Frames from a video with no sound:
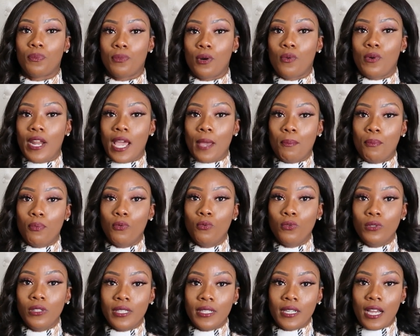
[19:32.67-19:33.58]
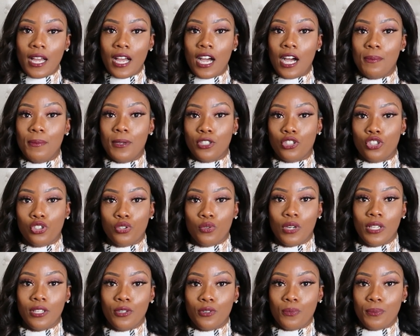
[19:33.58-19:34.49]
But when I pull it up and
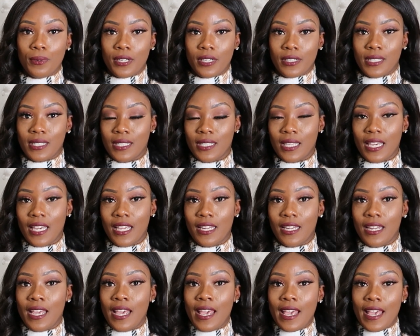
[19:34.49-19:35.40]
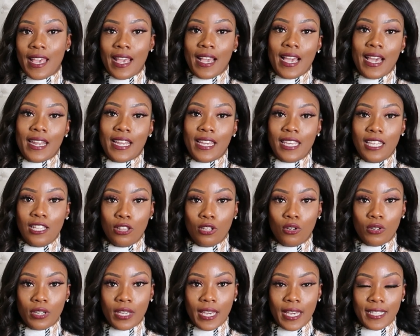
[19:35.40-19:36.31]
show a little bit of skin, it kind of
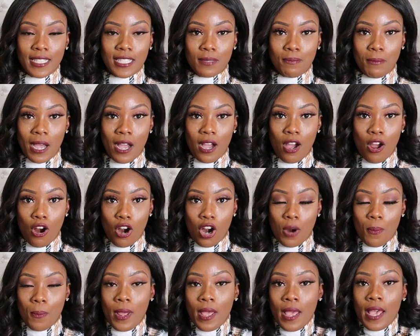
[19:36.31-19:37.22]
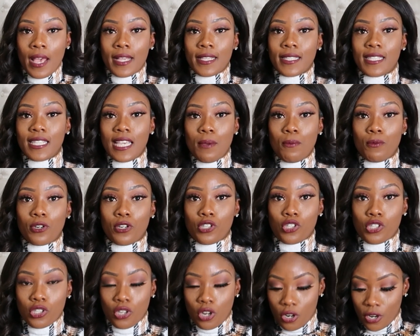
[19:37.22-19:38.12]
elongates my arm. Same with a
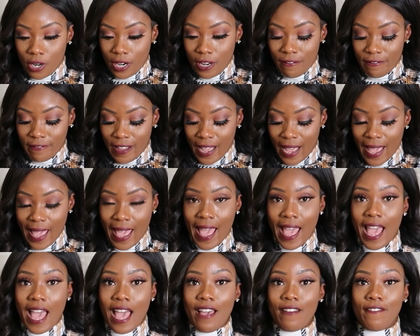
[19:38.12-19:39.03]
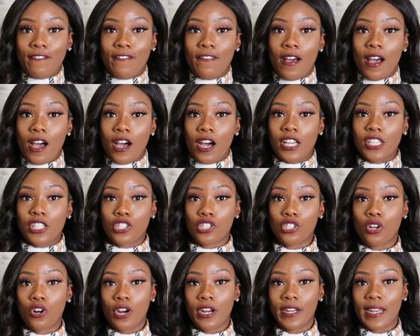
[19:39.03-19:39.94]
skirt. If I have a
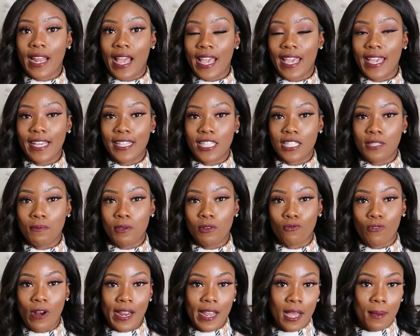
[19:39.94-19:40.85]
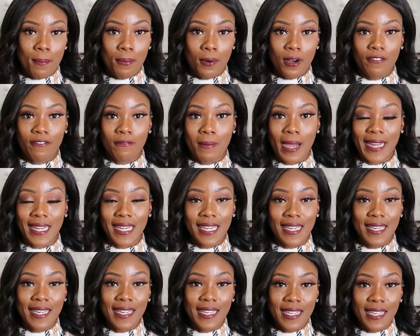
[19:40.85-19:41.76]
skirt that hits me right above my
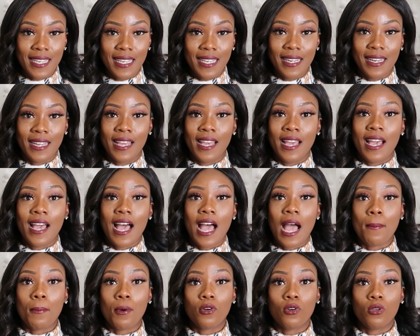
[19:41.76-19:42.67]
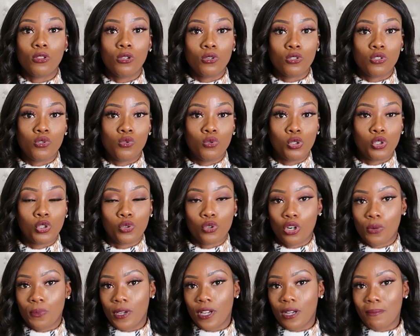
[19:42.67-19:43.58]
knee, I'm gonna look too
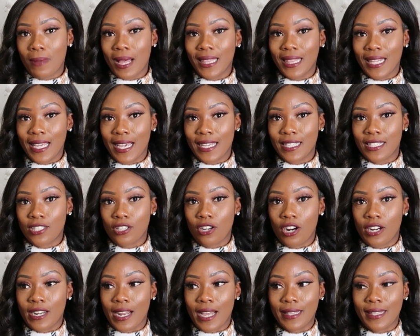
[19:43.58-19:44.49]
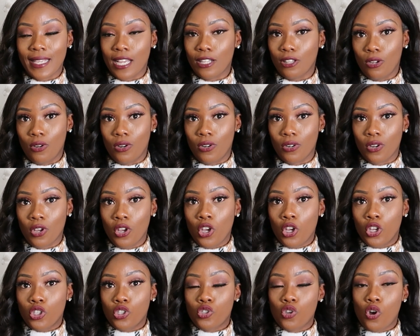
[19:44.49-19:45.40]
short because my legs are not that long.
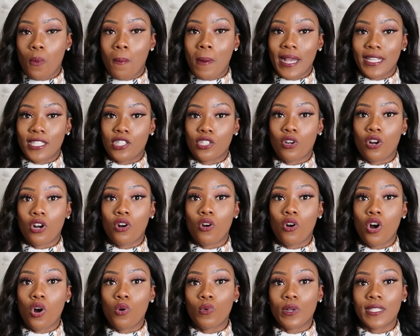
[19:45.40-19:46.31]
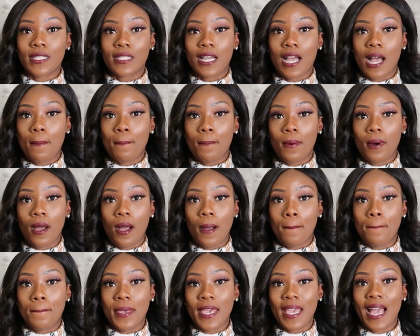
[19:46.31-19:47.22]
So my skirt always come
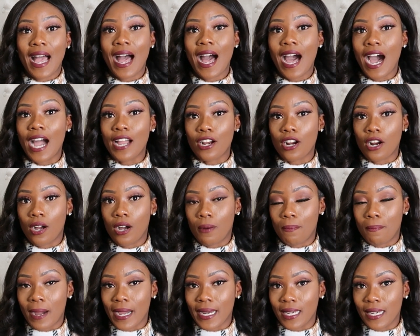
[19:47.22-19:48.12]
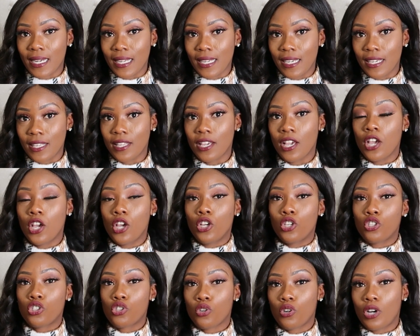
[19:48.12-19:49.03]
a bit higher up my knee.
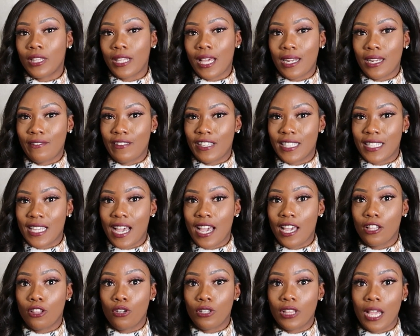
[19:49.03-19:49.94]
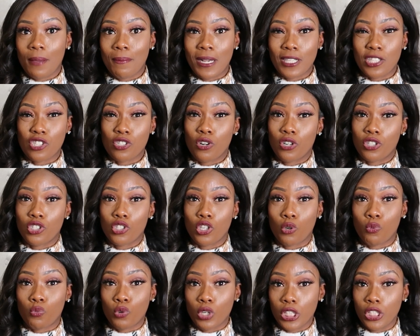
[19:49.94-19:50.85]
So a lot of the time it looks like my skirts
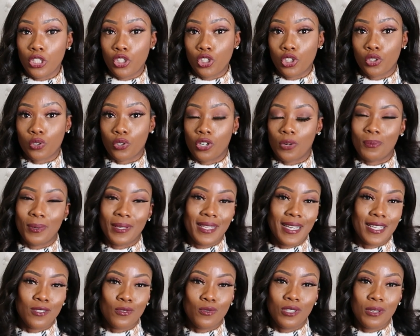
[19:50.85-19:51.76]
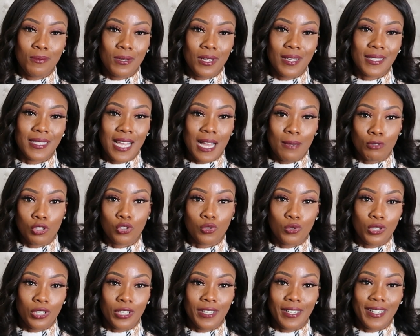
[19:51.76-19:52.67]
are really short, but that's only because I'm
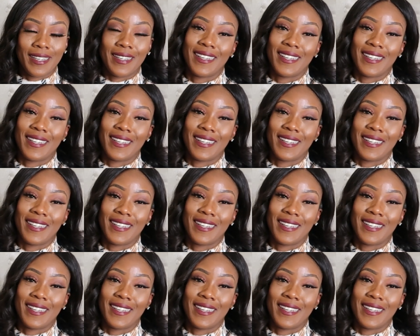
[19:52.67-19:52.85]
short.